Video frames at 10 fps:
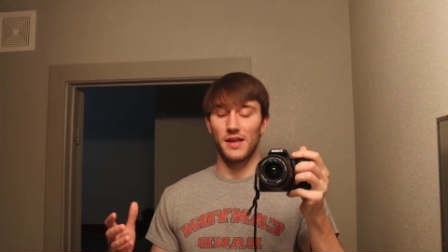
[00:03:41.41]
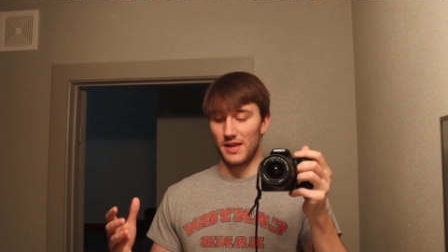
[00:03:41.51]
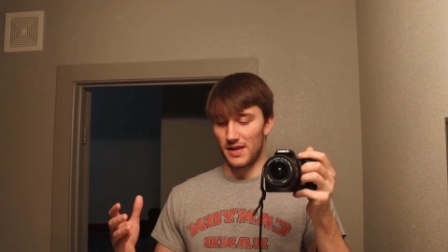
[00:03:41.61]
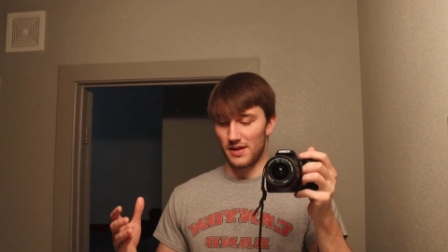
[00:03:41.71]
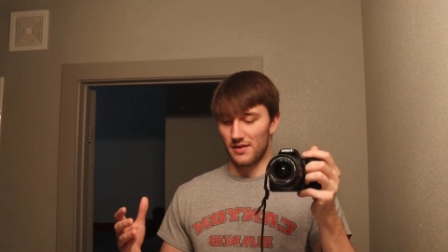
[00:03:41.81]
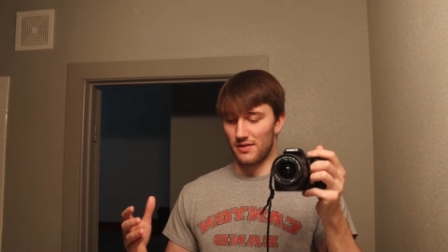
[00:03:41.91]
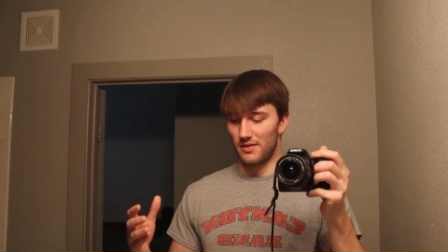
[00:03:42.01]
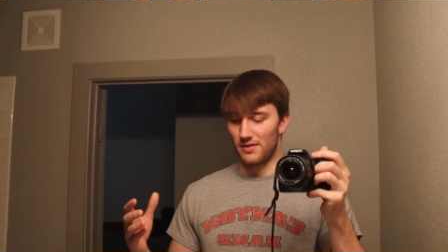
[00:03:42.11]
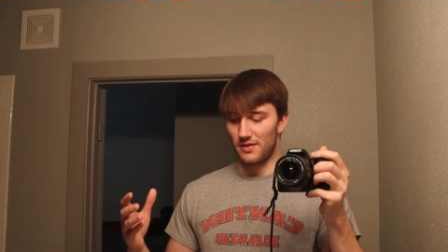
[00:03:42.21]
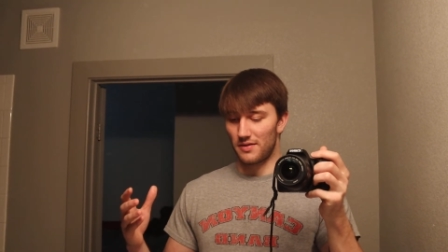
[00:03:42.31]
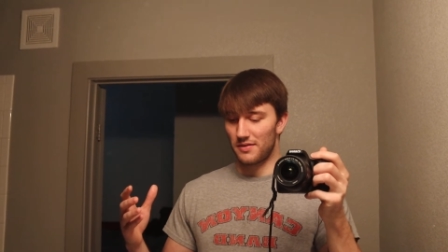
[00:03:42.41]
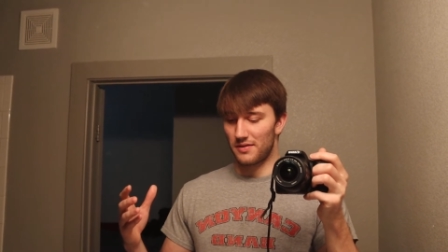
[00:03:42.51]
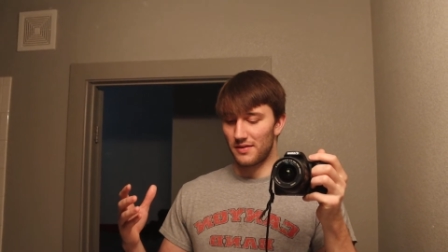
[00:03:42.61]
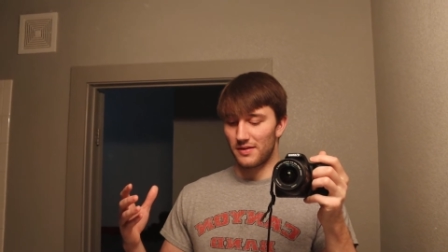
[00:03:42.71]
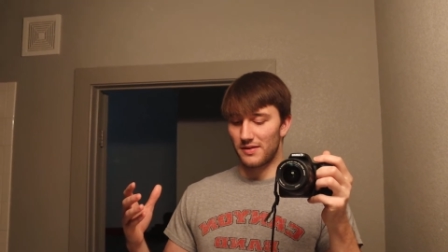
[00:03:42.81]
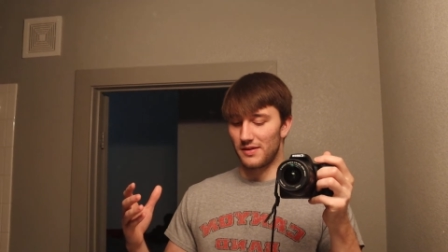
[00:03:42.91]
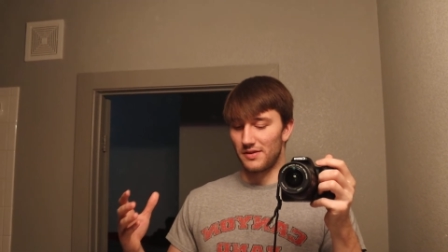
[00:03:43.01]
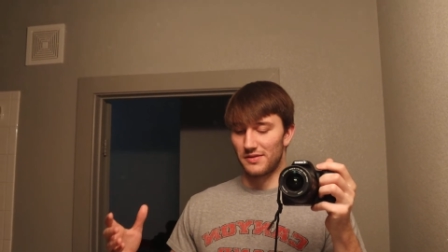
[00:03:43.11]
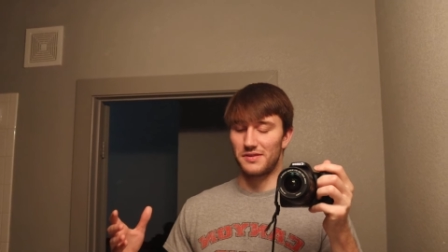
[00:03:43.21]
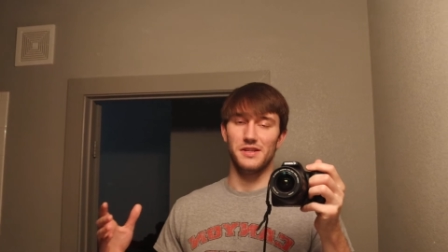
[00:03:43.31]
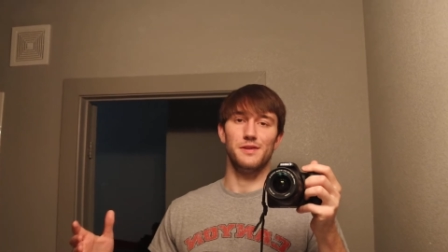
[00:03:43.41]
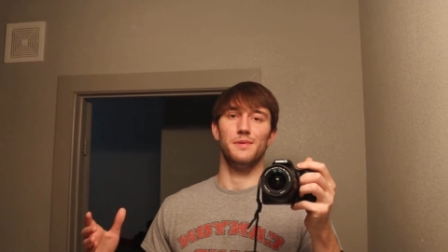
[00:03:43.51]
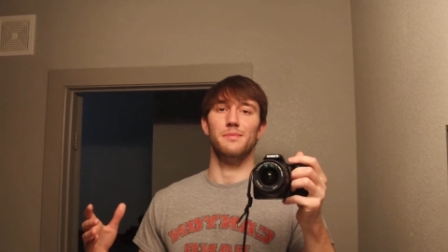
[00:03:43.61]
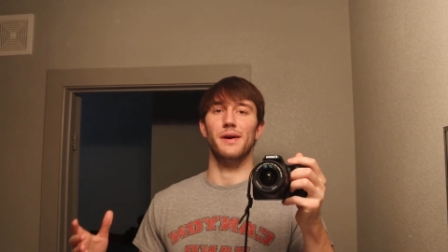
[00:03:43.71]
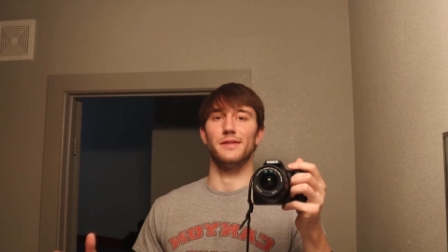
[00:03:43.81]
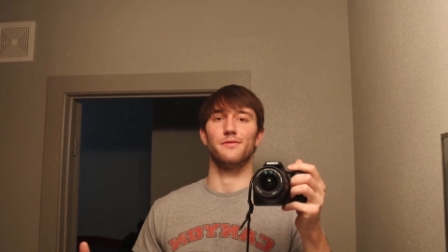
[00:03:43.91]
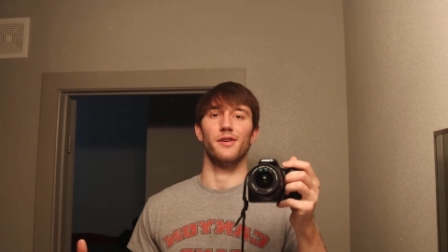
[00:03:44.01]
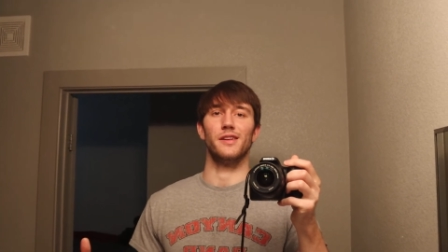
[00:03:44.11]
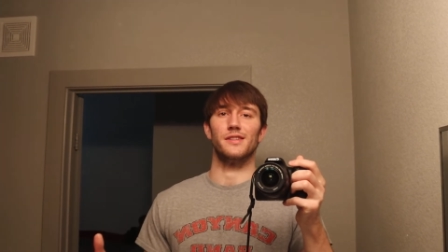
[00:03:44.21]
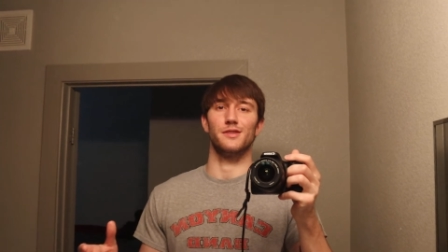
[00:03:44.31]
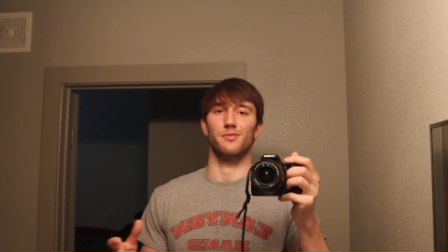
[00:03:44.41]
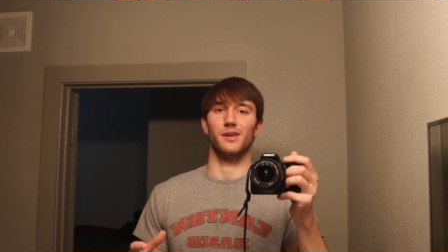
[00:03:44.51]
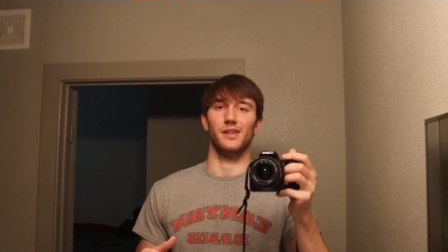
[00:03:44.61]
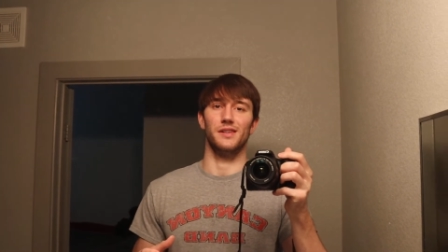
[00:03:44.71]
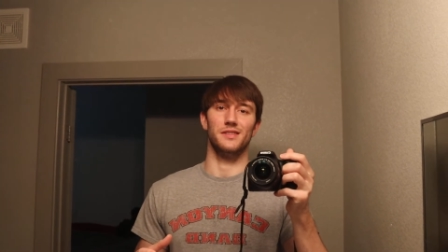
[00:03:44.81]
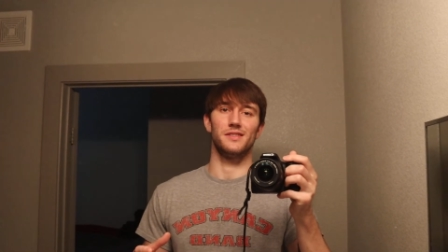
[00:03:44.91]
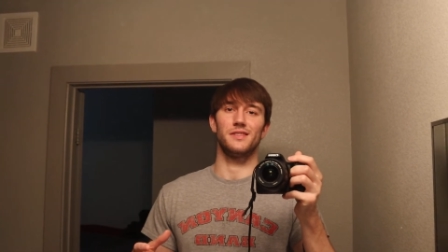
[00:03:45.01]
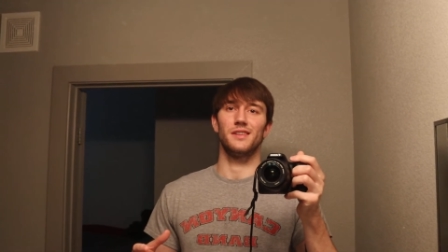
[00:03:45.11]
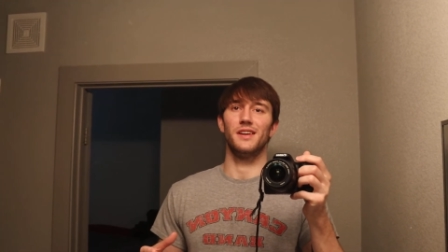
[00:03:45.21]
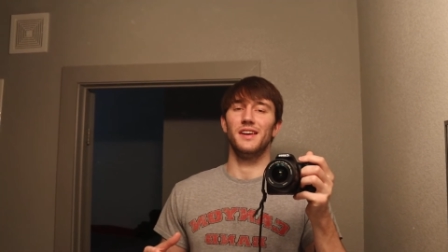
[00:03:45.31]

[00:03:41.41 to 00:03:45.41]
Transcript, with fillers: And you just need to be best friends as well as,